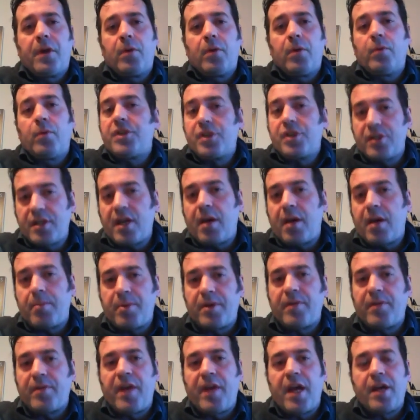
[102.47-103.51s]
which is the
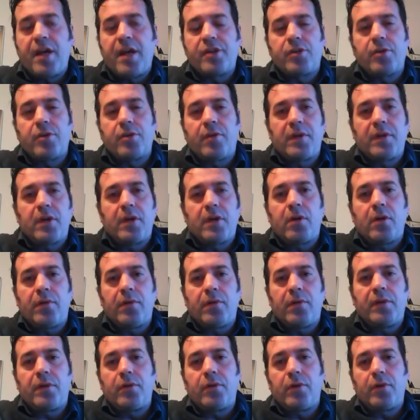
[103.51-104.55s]
abbreviation of
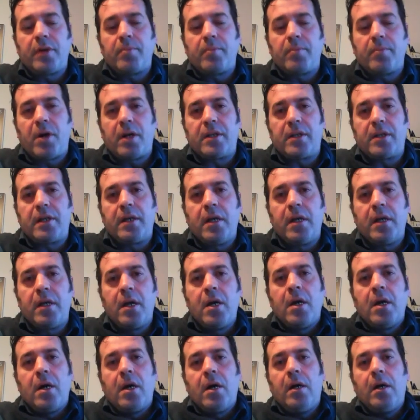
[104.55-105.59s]
the ruling party.
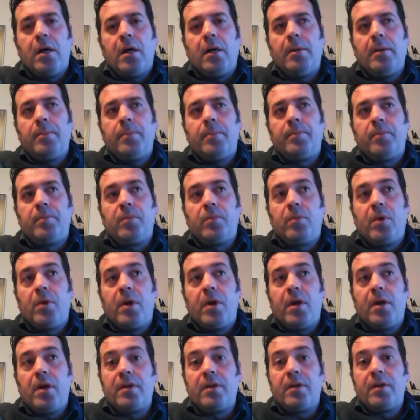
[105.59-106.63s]

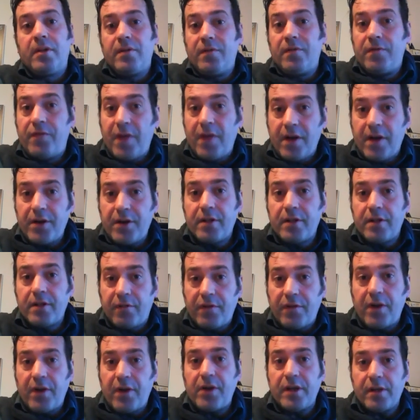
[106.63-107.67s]

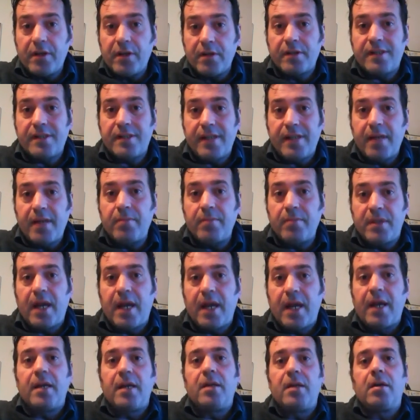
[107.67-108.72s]
The very same
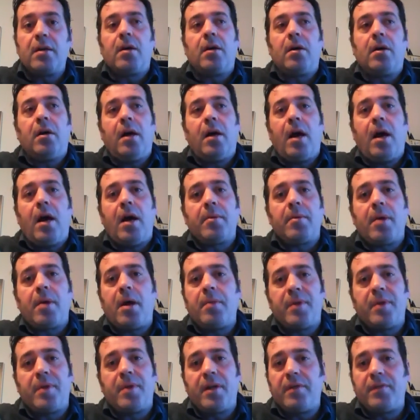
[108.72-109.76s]
day,
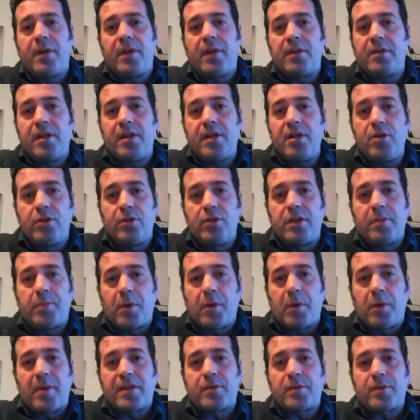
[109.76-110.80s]
I believe that the EU
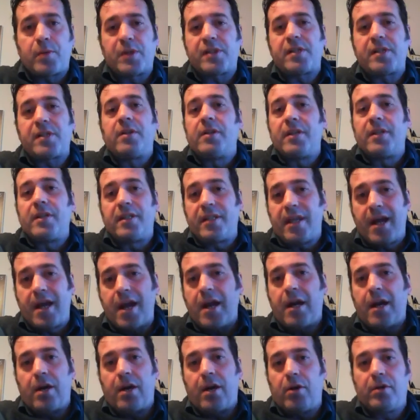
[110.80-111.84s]
diplomats were still in the
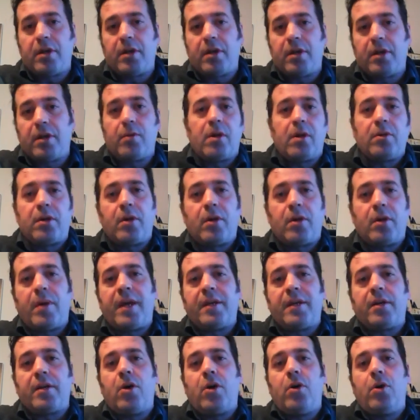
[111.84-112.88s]
air on their
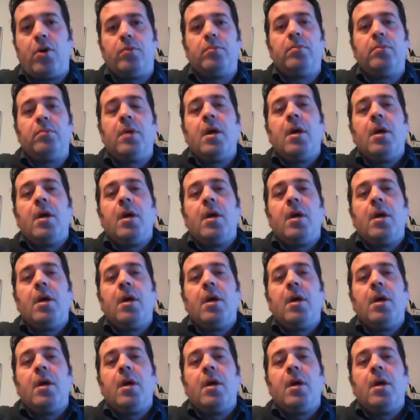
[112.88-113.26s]
way home.